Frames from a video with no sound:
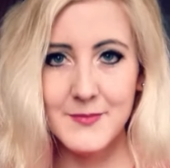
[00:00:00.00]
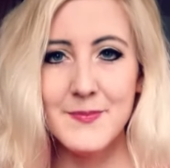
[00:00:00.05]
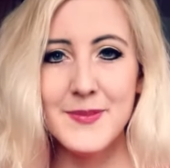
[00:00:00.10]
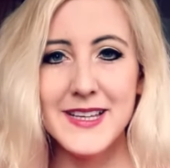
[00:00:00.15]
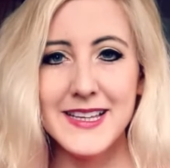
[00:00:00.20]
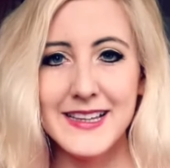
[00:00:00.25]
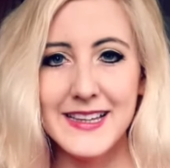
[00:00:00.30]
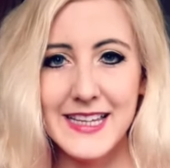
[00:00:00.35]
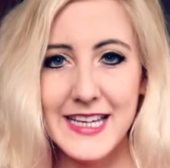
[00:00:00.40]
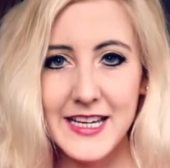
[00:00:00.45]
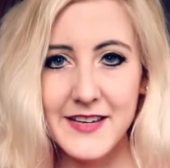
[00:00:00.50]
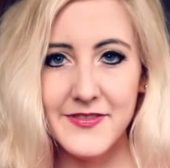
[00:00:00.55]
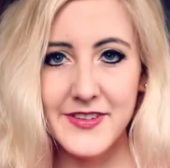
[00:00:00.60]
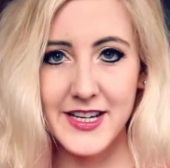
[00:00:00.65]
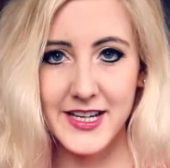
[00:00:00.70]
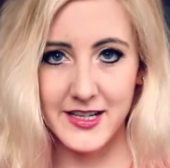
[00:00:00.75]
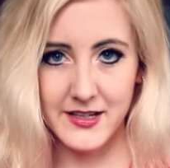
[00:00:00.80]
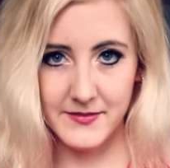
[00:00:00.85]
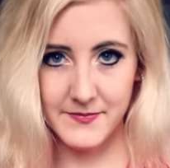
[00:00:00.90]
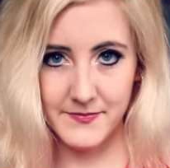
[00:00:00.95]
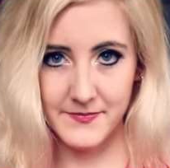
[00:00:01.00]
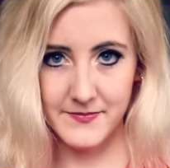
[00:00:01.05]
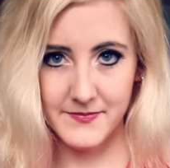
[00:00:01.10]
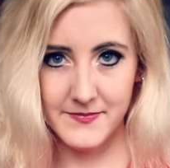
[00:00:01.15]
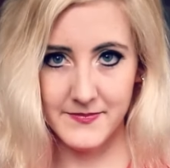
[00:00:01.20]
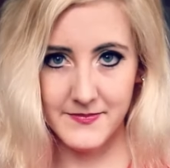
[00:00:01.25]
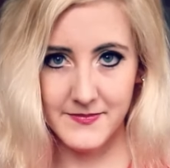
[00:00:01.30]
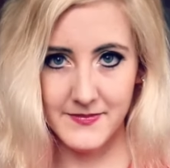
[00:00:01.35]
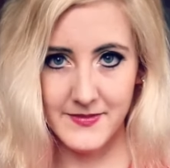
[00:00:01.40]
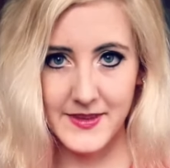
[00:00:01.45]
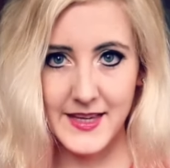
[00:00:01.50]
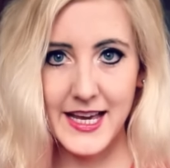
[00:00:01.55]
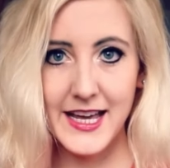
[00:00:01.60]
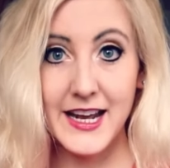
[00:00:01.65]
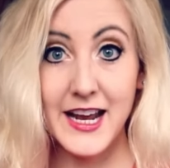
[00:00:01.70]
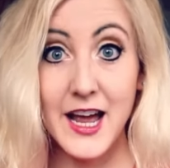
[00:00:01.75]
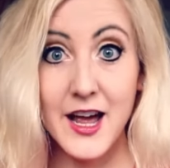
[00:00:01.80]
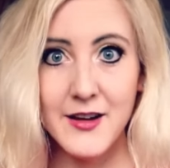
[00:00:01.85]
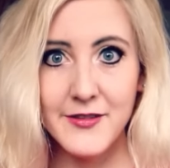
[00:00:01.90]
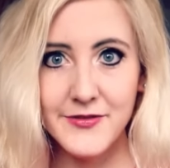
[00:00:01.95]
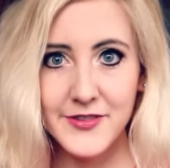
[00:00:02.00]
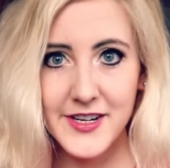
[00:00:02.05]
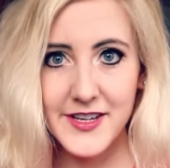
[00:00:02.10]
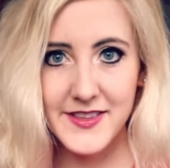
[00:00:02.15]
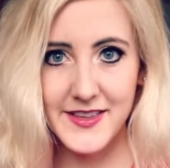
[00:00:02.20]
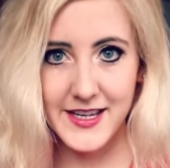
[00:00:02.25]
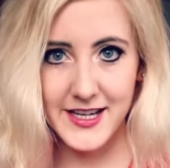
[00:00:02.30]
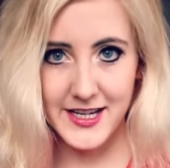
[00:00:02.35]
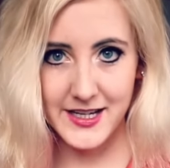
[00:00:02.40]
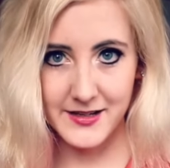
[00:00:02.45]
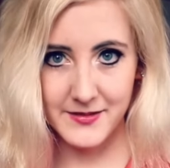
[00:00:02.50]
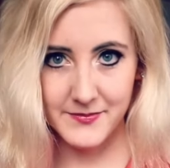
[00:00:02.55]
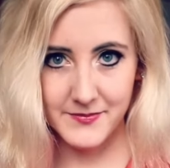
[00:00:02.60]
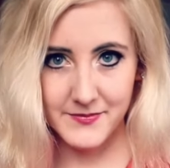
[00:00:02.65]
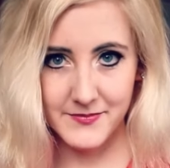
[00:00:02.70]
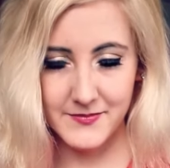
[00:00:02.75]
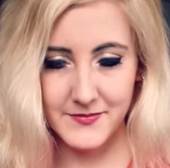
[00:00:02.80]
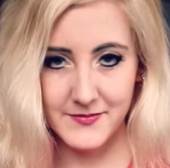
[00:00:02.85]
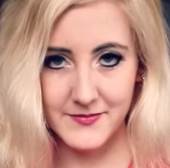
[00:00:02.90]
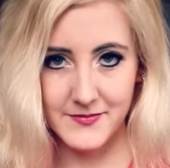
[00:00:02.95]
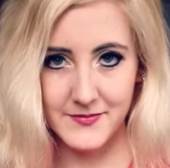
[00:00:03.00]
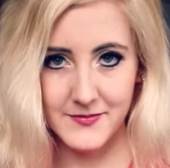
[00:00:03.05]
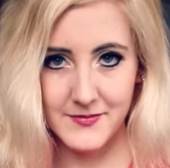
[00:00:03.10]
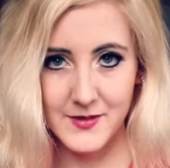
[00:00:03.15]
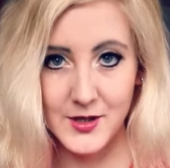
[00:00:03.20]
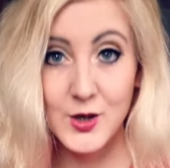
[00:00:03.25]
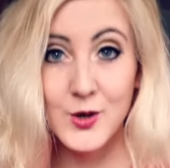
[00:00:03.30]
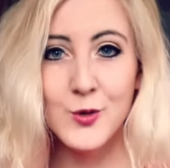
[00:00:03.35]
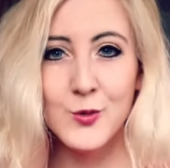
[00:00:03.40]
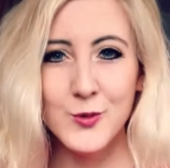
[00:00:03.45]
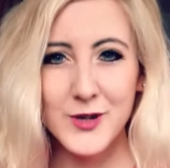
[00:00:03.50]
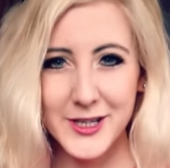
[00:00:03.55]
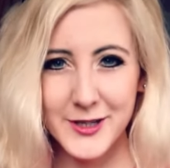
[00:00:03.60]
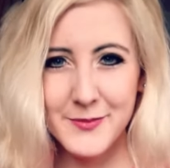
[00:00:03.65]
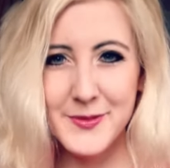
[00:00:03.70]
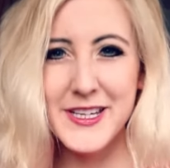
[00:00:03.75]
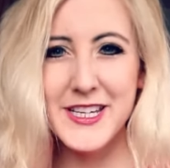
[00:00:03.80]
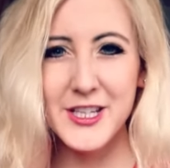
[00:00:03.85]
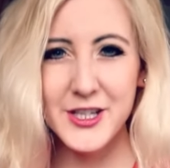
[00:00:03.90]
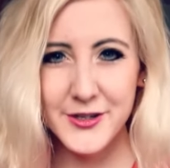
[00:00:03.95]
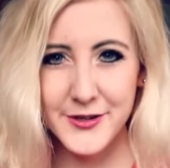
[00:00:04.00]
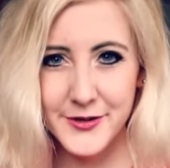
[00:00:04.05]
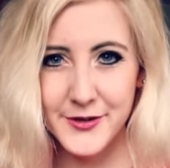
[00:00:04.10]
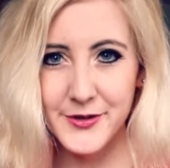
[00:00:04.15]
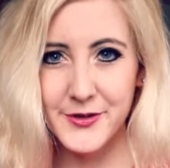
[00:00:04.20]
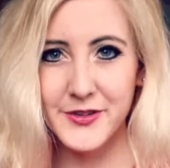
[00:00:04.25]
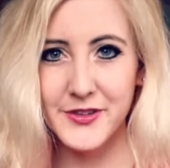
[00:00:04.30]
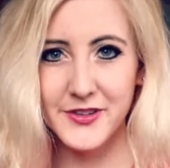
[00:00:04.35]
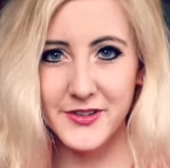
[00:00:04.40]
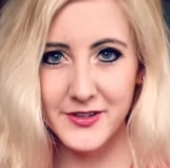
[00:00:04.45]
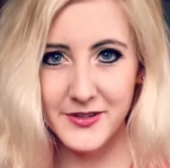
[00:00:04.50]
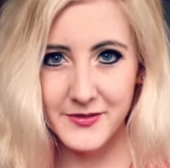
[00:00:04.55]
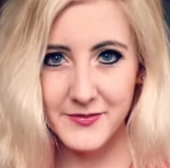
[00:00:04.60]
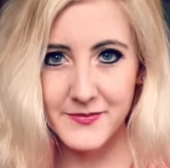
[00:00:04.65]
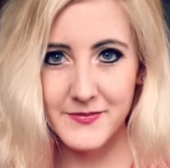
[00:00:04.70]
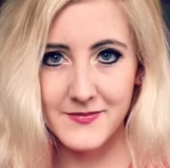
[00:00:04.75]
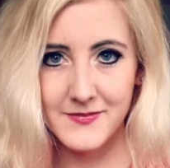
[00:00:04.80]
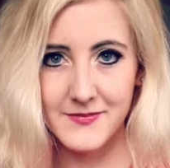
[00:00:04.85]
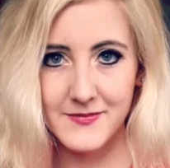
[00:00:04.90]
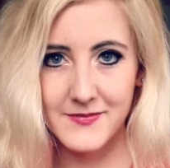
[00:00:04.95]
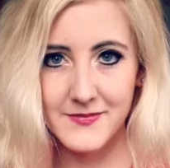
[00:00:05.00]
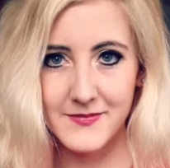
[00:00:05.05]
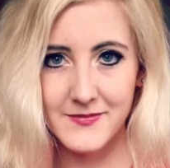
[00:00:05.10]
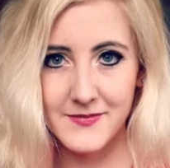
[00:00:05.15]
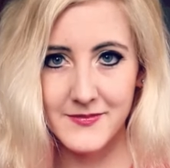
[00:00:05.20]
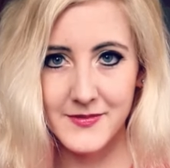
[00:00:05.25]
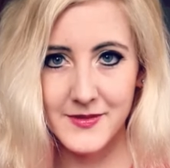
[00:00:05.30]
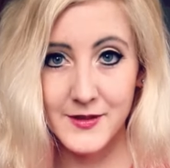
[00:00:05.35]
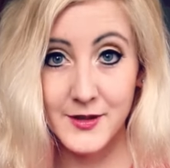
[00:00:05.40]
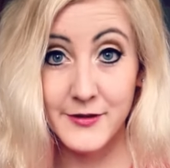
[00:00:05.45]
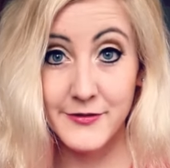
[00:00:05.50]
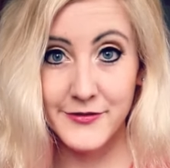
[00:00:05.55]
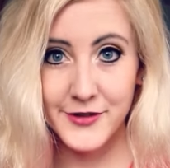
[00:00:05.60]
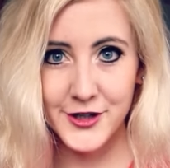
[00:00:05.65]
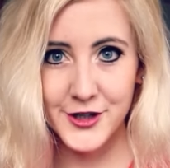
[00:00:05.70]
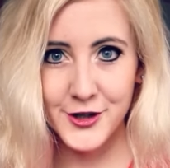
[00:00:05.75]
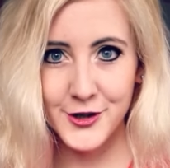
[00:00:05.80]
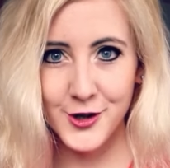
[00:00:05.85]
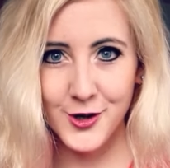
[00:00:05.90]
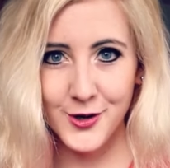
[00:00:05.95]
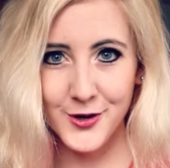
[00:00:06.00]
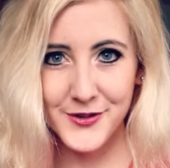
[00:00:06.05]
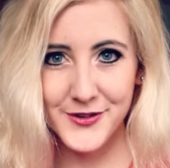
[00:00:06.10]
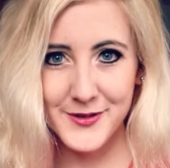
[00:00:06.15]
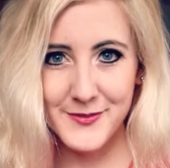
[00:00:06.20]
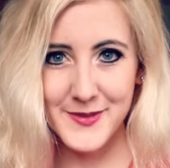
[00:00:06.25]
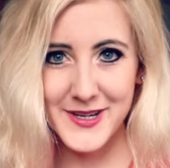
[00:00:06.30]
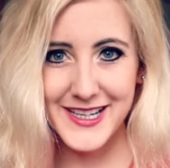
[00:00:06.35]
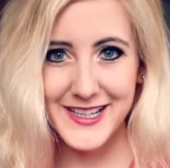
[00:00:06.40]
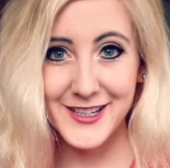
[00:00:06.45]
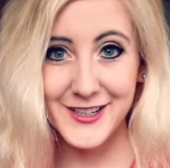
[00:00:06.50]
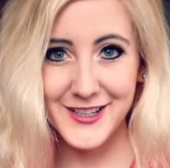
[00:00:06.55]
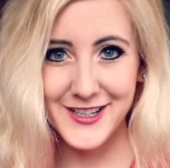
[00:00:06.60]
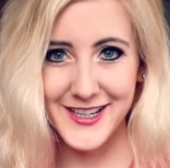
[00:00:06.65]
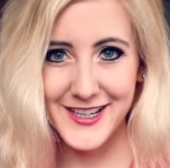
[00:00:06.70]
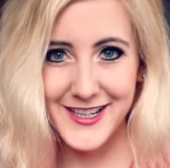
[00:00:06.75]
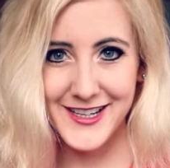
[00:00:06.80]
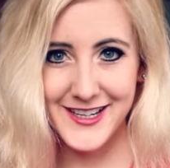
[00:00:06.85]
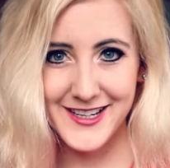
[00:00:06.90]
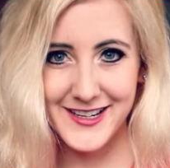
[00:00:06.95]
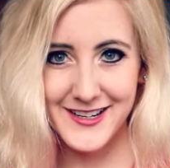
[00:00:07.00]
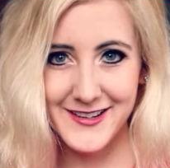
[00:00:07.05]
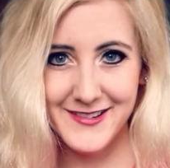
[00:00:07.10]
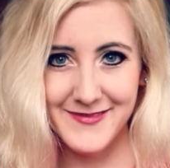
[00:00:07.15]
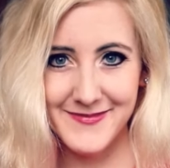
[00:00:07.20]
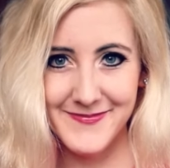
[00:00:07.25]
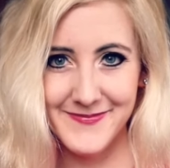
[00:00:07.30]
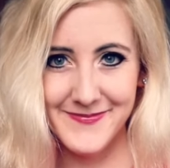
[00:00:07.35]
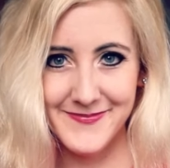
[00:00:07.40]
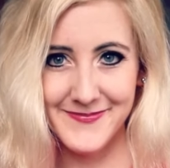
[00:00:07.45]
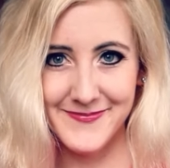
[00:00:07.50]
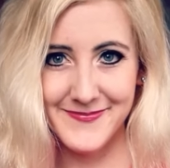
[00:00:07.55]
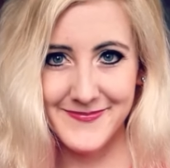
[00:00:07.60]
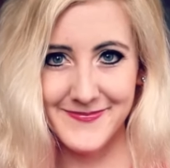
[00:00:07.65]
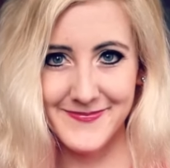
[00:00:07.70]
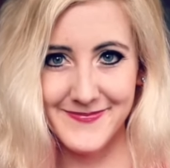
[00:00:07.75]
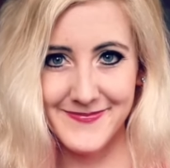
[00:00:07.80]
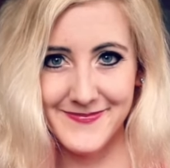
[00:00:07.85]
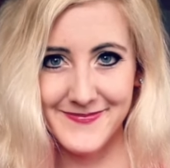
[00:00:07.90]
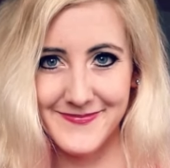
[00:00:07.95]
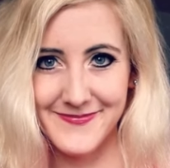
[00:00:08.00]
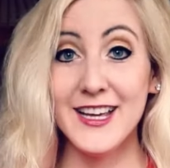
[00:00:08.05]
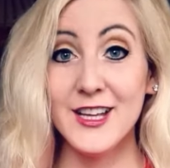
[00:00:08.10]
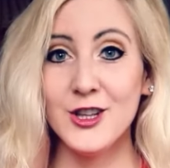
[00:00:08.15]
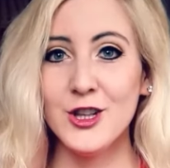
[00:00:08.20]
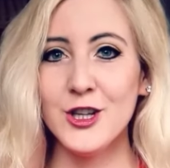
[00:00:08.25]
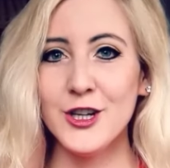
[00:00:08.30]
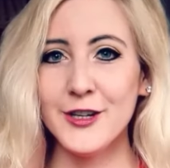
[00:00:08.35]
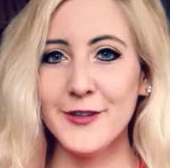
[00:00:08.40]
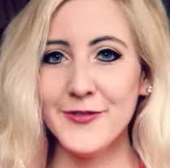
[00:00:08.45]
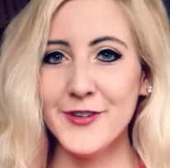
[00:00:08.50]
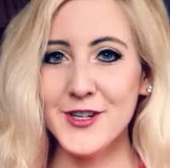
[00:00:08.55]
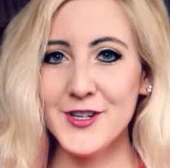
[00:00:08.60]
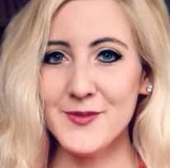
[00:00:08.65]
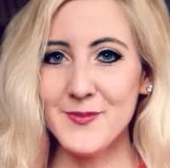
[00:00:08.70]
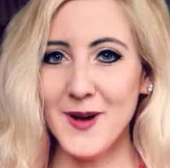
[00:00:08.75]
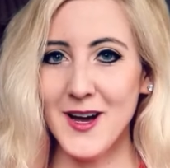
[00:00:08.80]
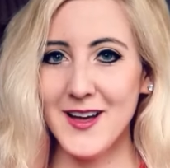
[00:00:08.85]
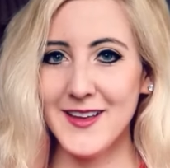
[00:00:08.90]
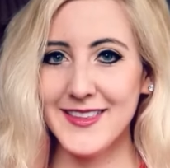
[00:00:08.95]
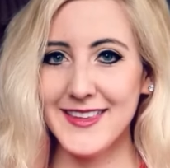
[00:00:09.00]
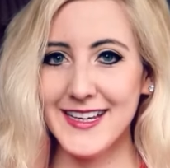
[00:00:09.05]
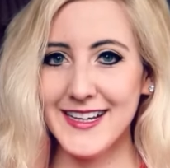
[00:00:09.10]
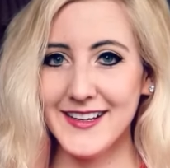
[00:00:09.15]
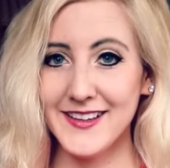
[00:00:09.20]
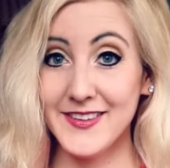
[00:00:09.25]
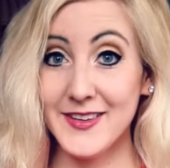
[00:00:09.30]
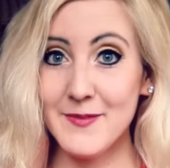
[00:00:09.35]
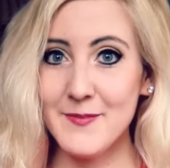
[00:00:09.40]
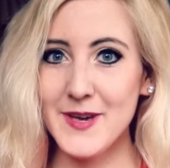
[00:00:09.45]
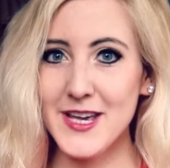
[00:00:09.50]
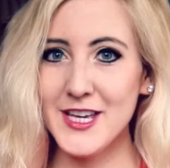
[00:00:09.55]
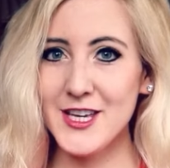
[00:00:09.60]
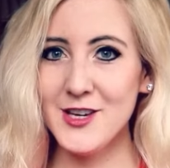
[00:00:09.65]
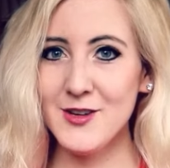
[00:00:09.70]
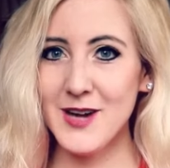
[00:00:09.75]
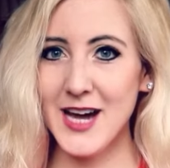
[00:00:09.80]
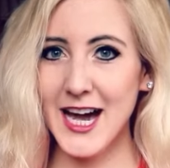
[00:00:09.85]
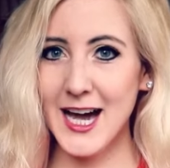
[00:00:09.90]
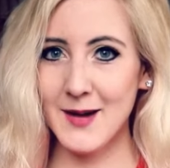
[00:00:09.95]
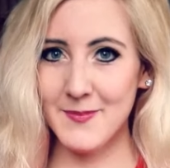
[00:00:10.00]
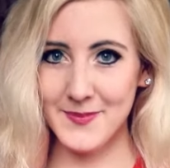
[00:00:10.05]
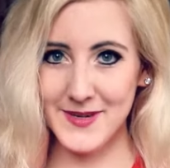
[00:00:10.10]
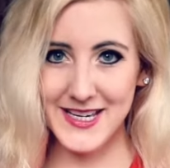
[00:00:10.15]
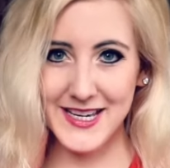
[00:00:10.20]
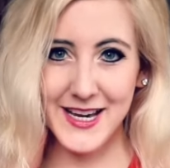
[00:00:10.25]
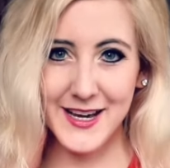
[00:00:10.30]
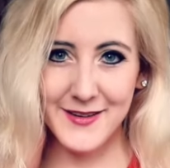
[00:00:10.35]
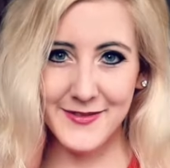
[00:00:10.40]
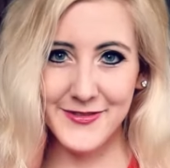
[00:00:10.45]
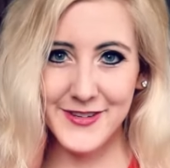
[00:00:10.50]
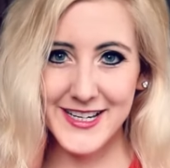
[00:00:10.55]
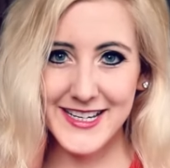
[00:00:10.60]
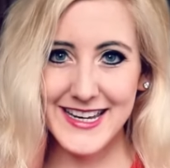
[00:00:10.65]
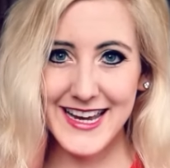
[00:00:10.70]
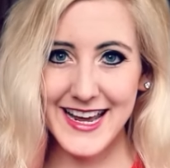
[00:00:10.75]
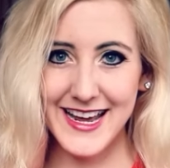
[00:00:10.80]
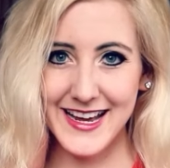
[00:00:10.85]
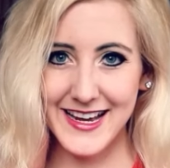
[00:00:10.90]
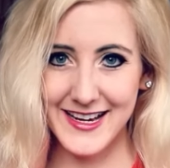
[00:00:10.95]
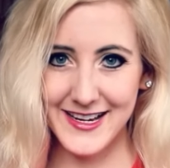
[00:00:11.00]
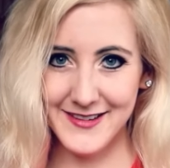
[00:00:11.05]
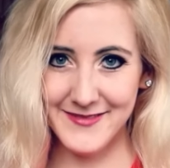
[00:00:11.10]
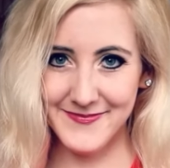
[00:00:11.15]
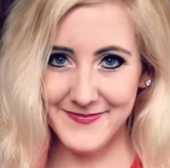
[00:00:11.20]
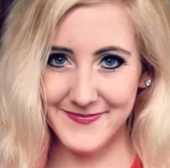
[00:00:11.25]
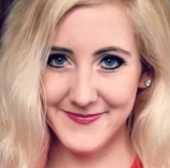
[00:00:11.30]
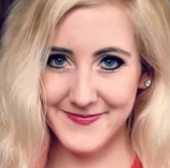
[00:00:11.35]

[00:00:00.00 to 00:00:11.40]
believing that everything will be used for your ultimate good. Look for small things that make you happy every day.